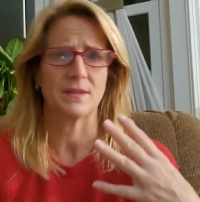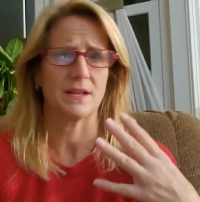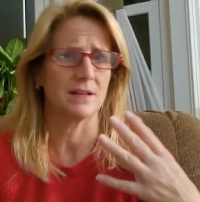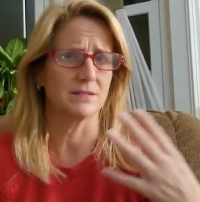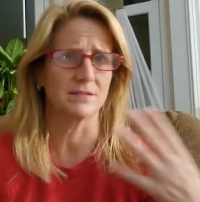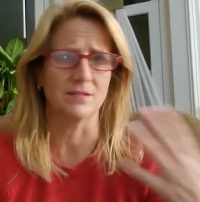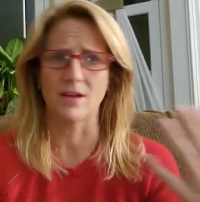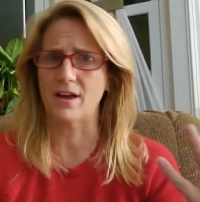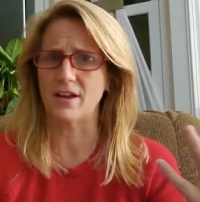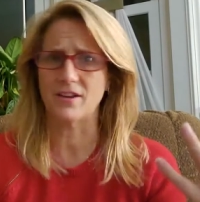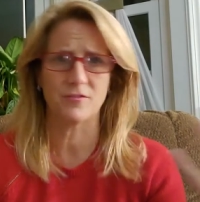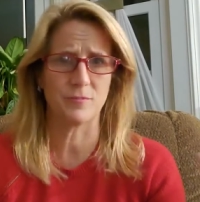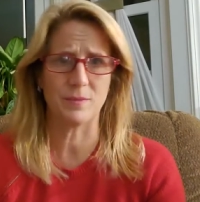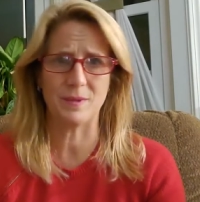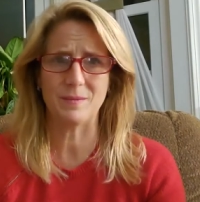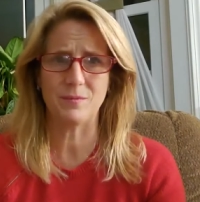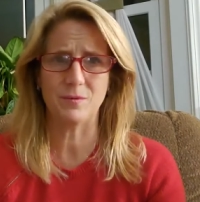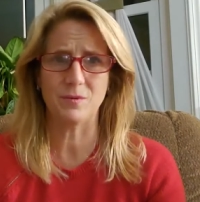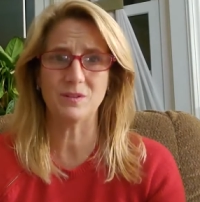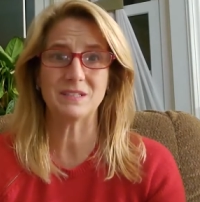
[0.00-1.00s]
a lot of
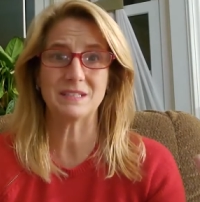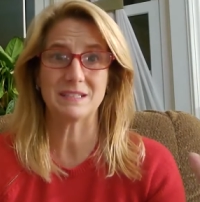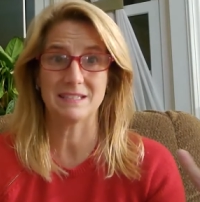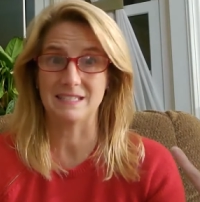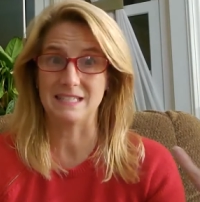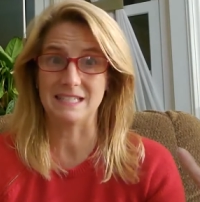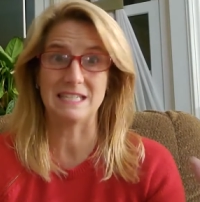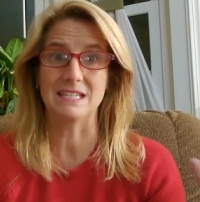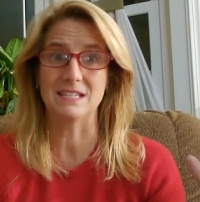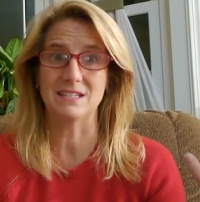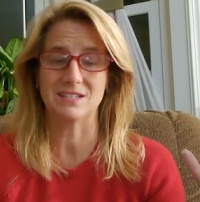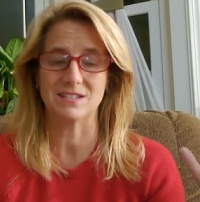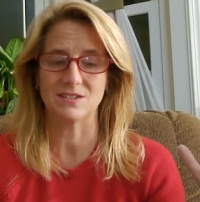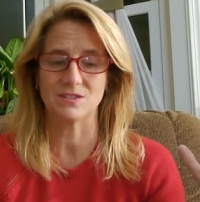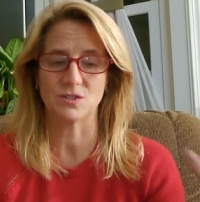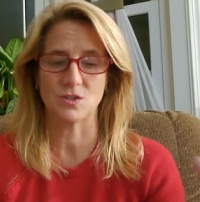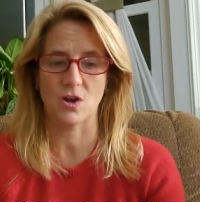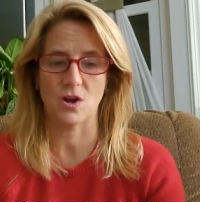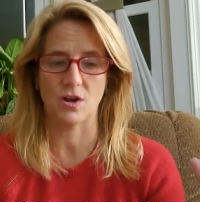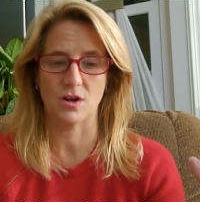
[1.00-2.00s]
people didn't
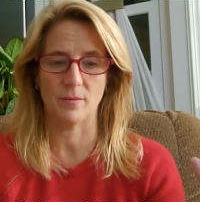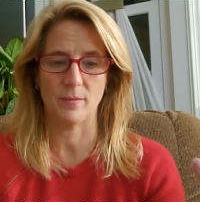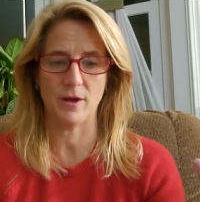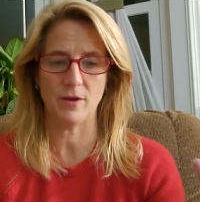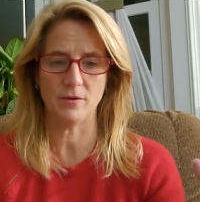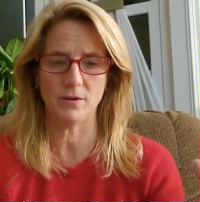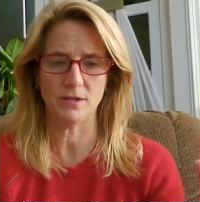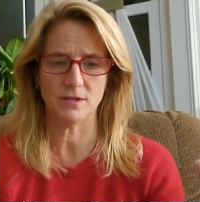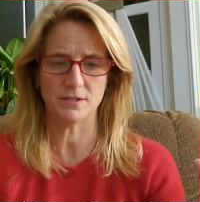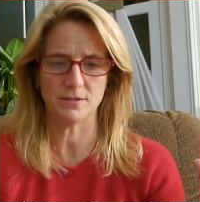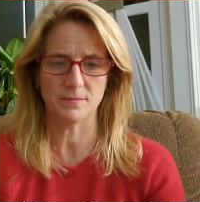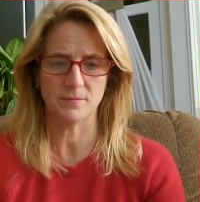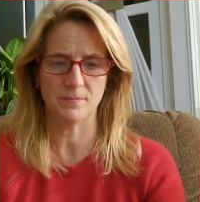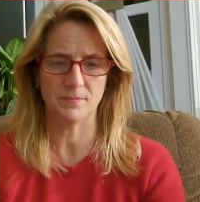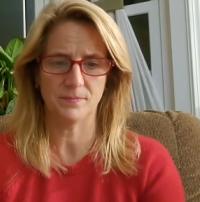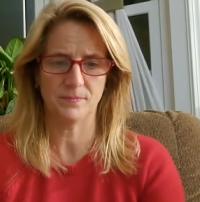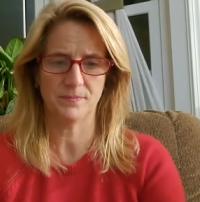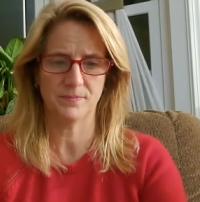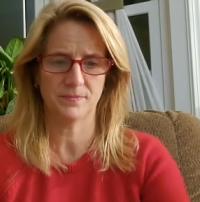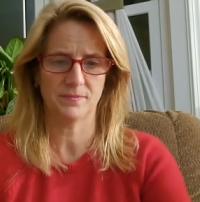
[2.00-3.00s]
talk about it.
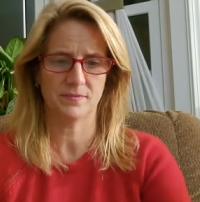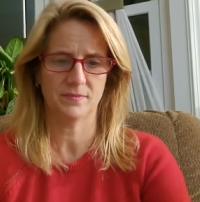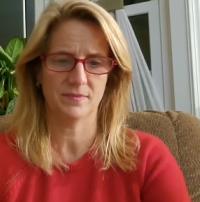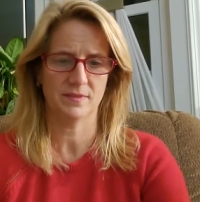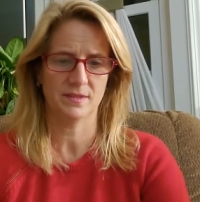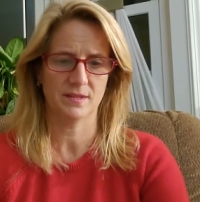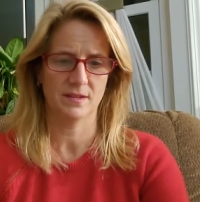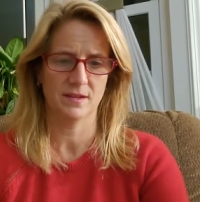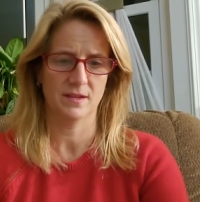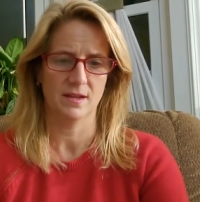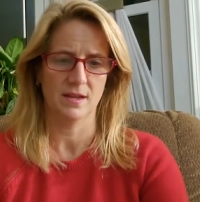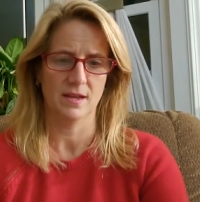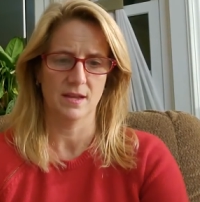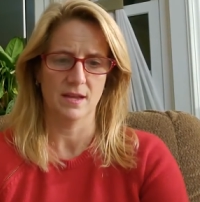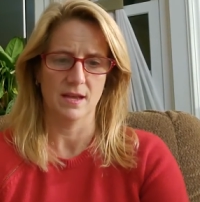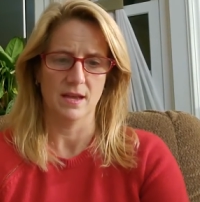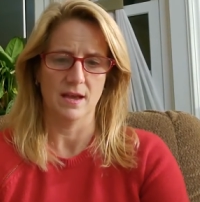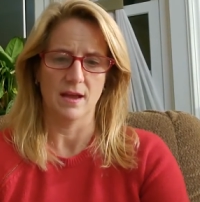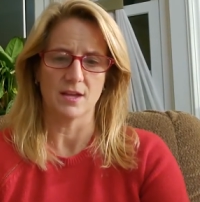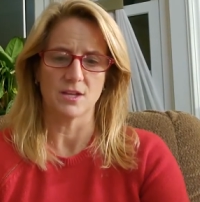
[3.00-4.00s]

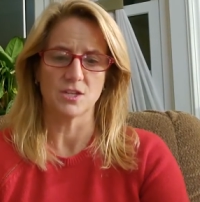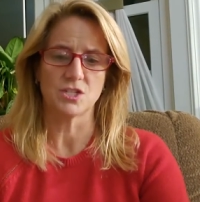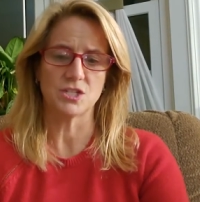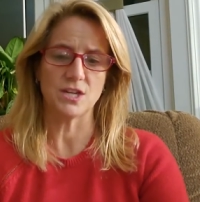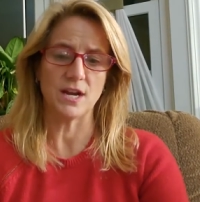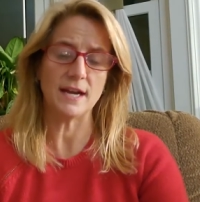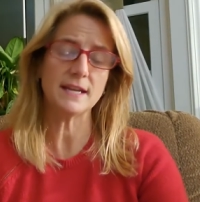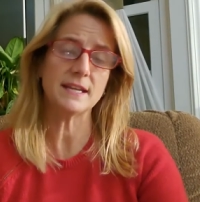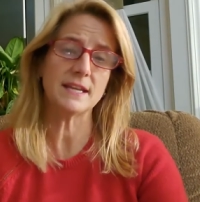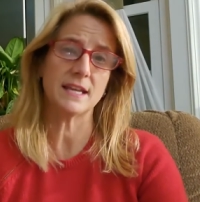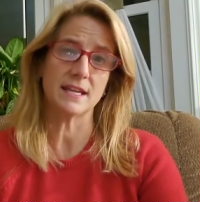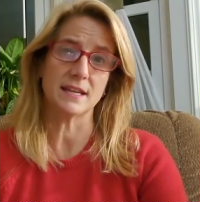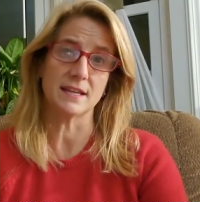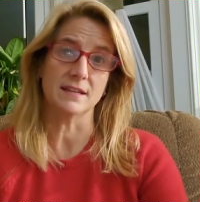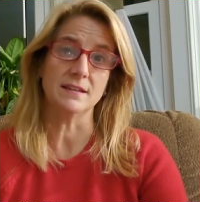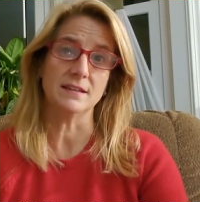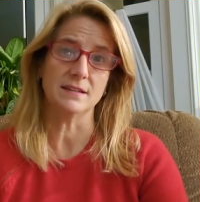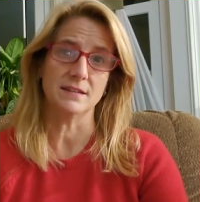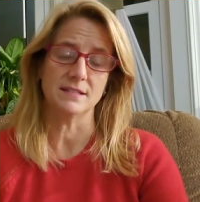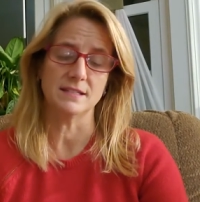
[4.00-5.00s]

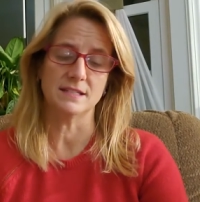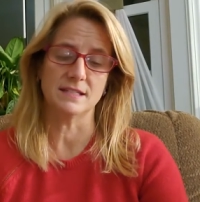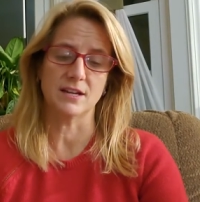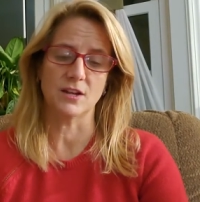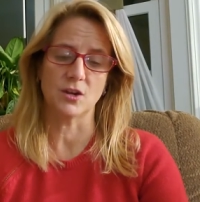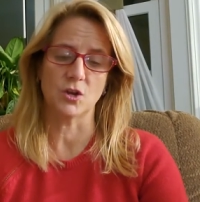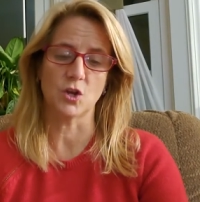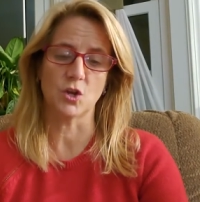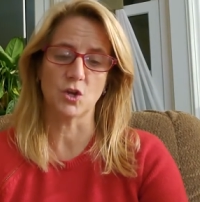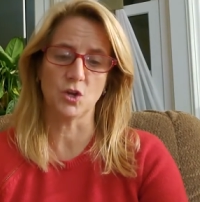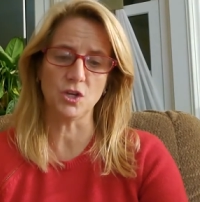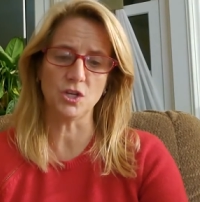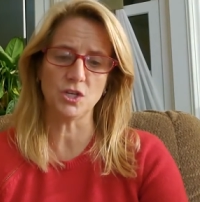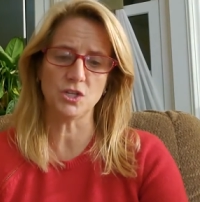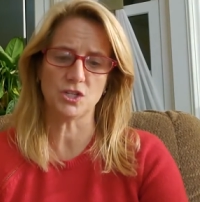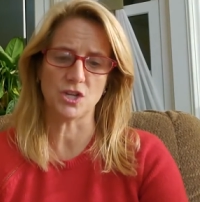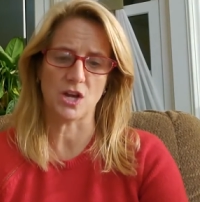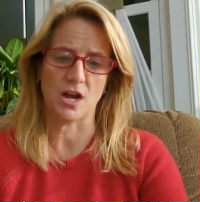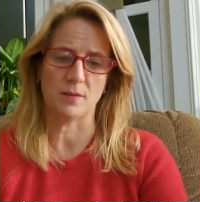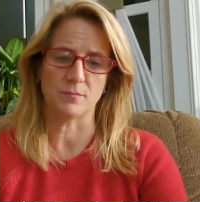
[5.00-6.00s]
Shienkin did a
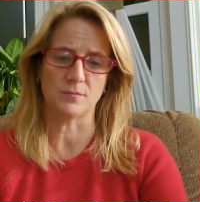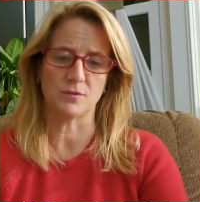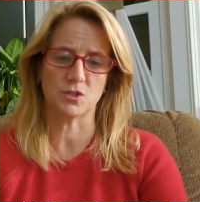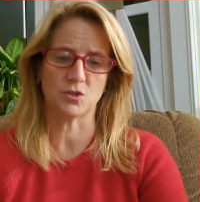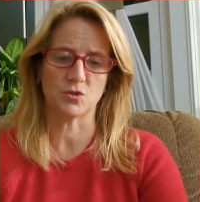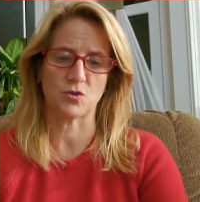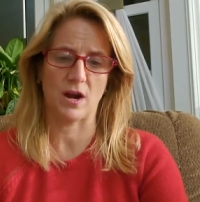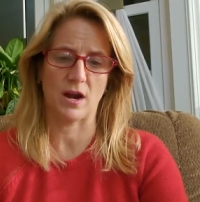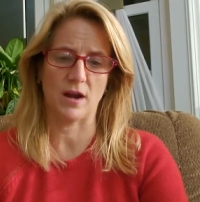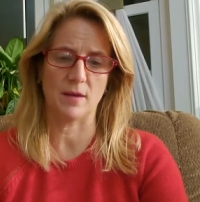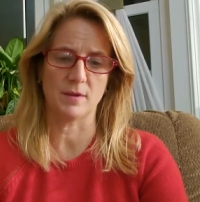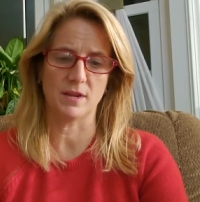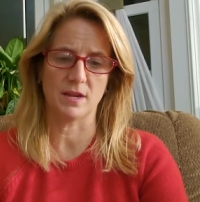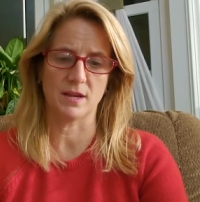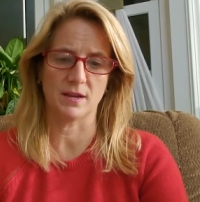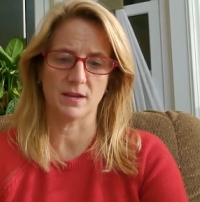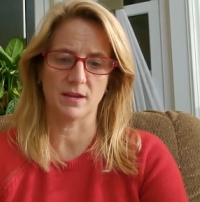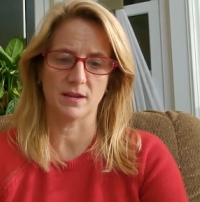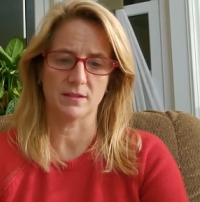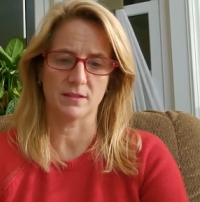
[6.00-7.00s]
good job
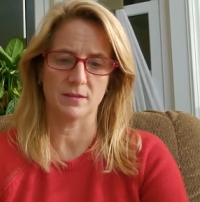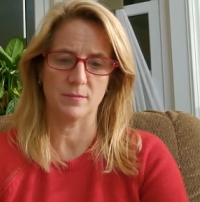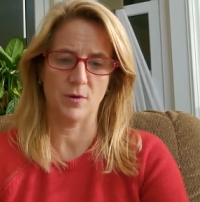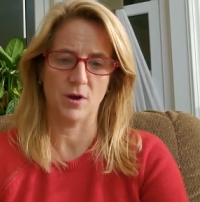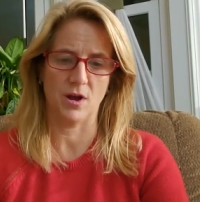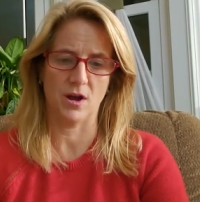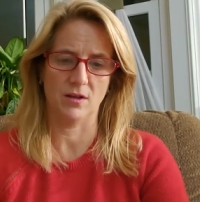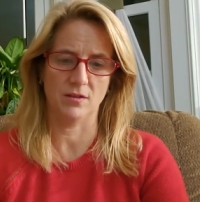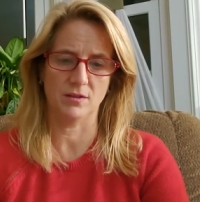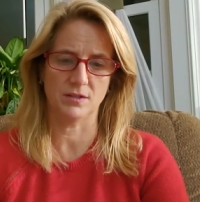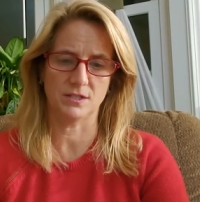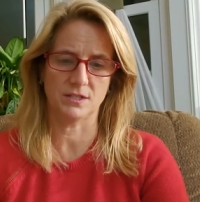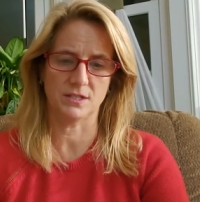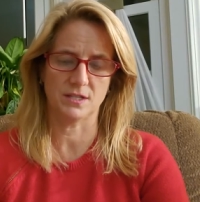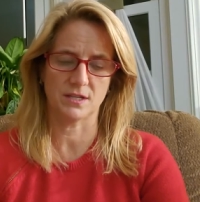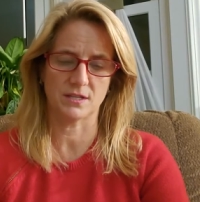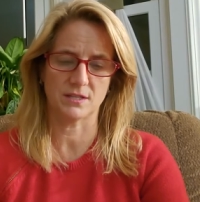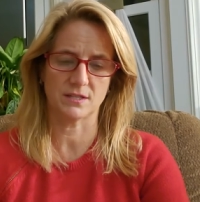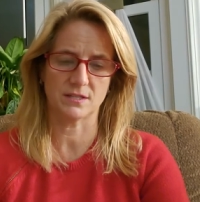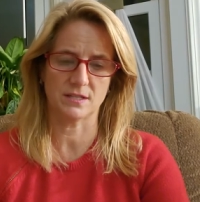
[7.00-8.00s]
describing the
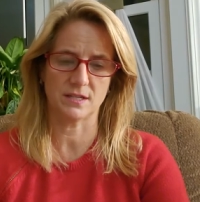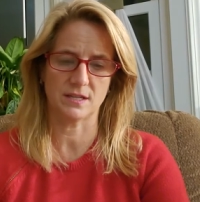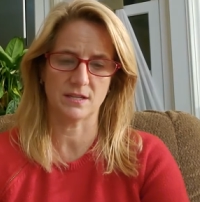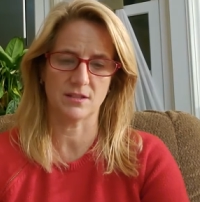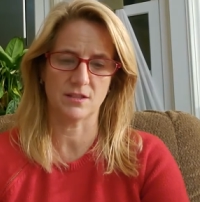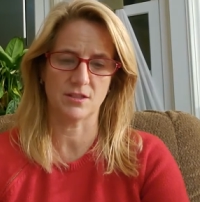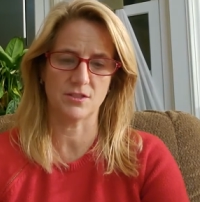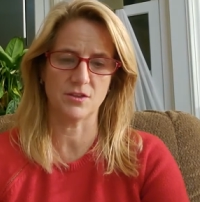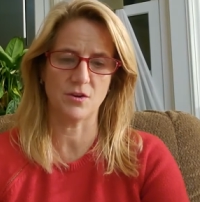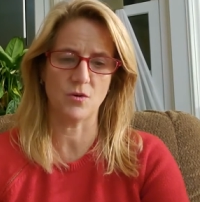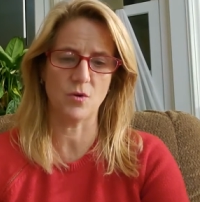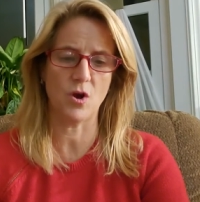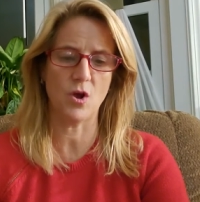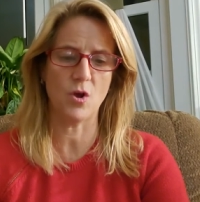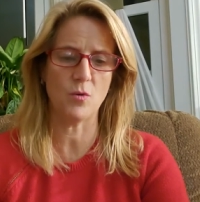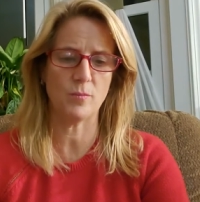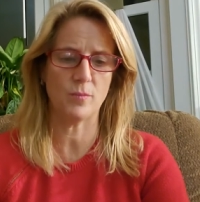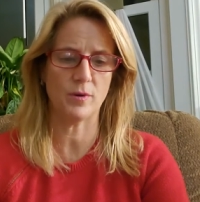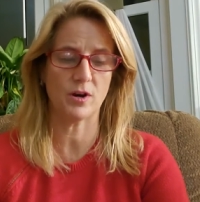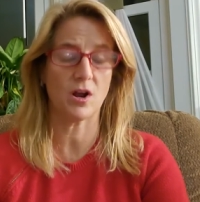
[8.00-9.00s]
politics in
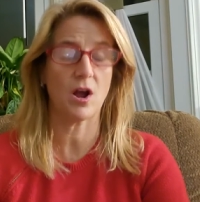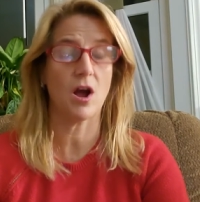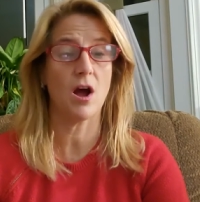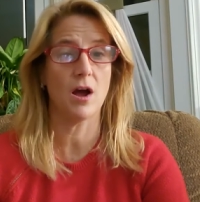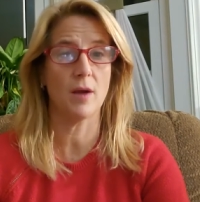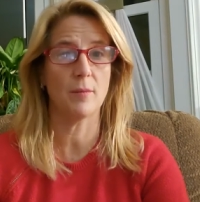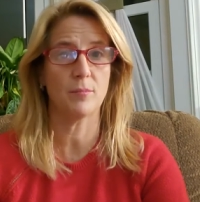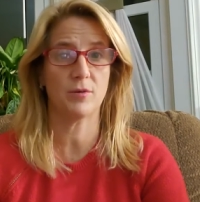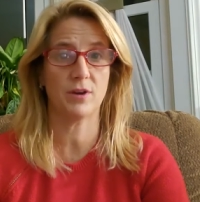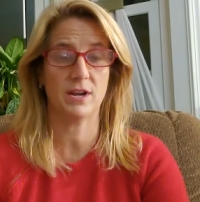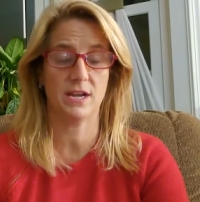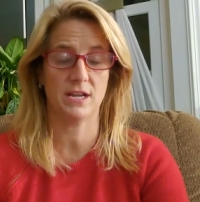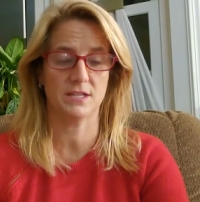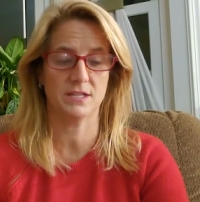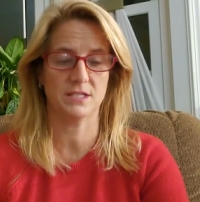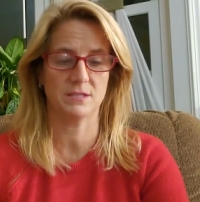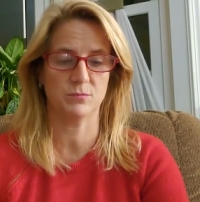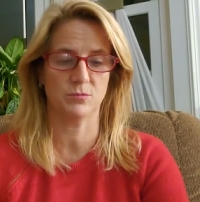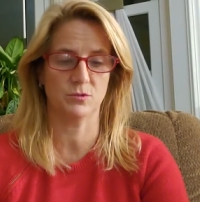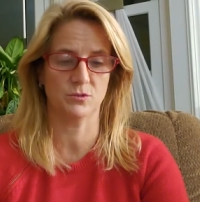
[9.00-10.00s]
thorough but
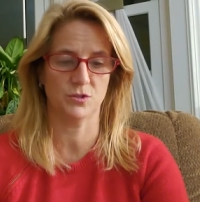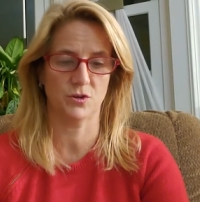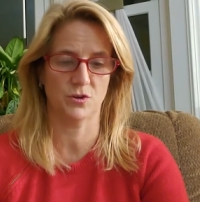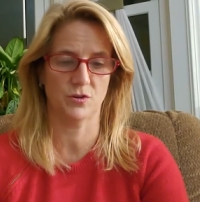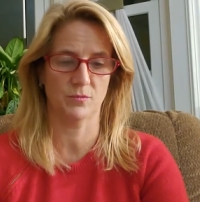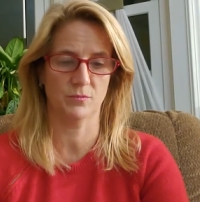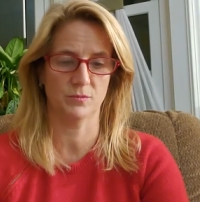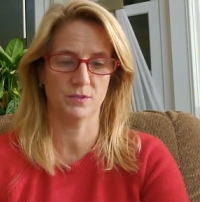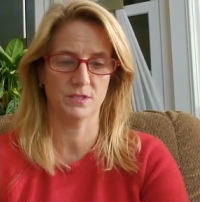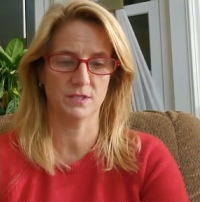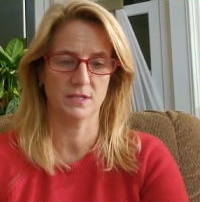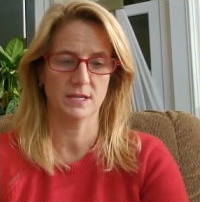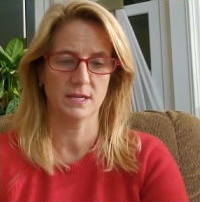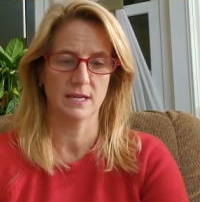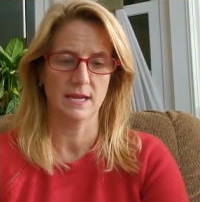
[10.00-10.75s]
comprehensible terms.